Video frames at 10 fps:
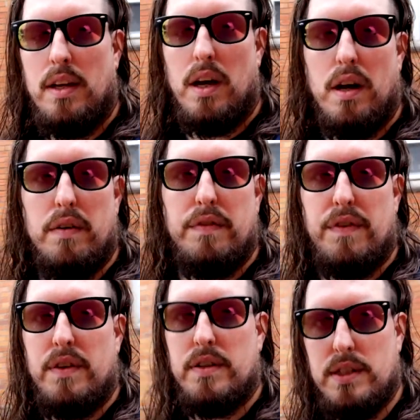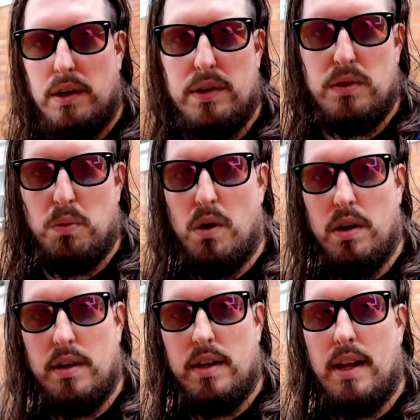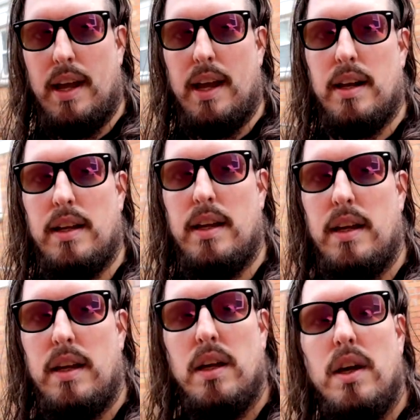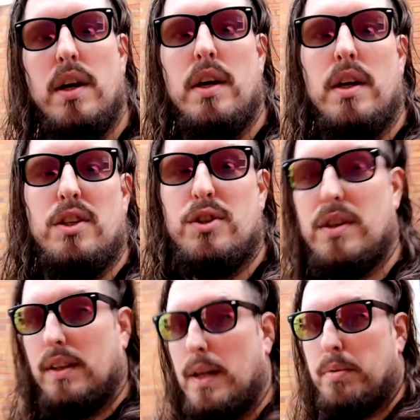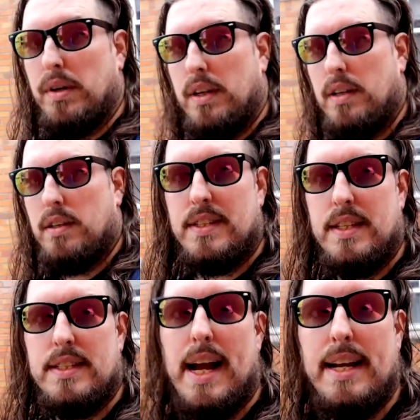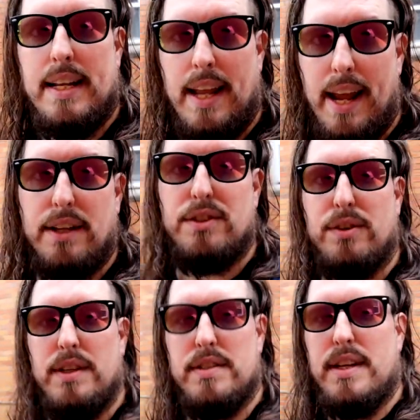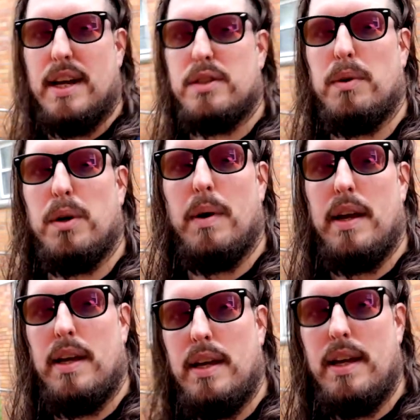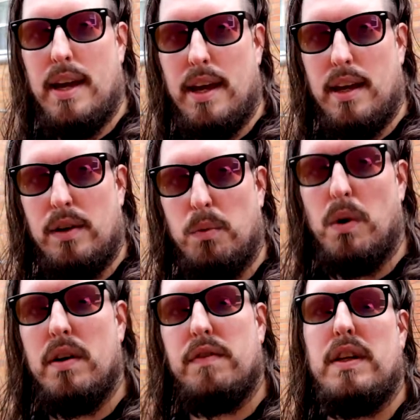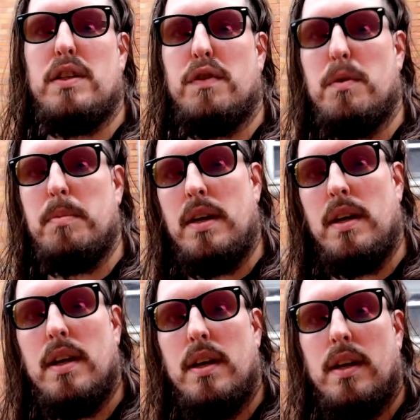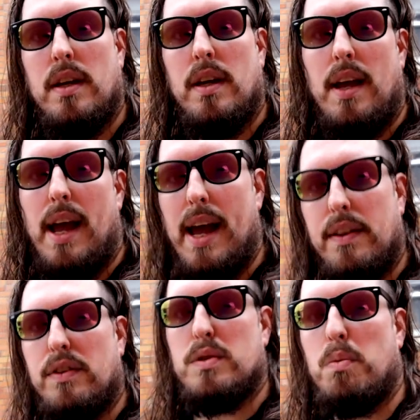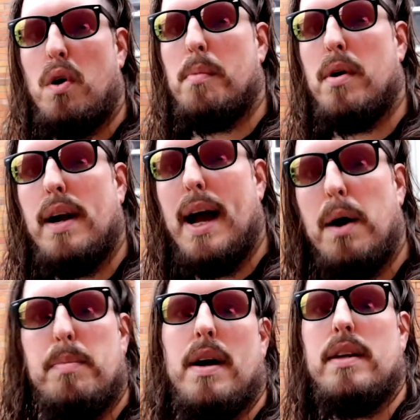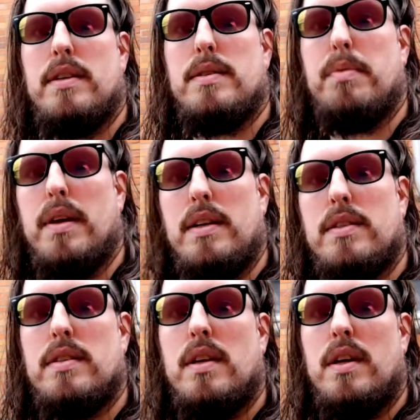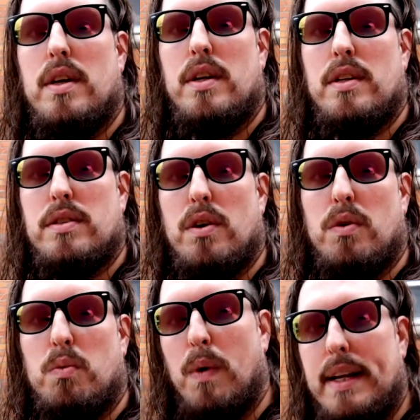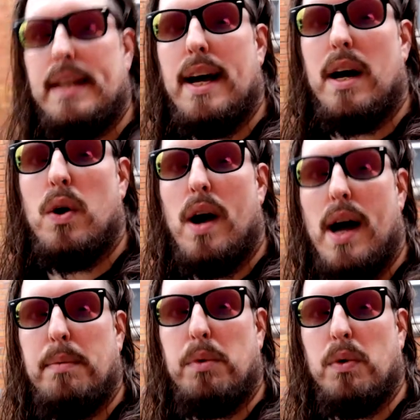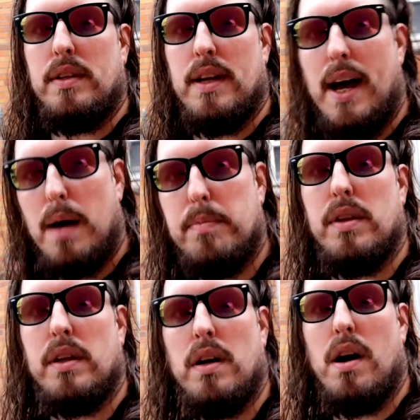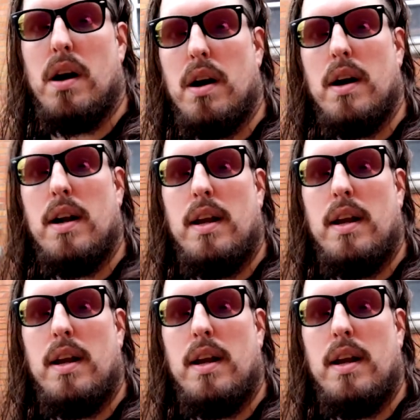of series one and he took the liberty, since I didn't answer his text right away, he hid one of each for me at this Walmart out by his place. So right now, I'm going to hop in the car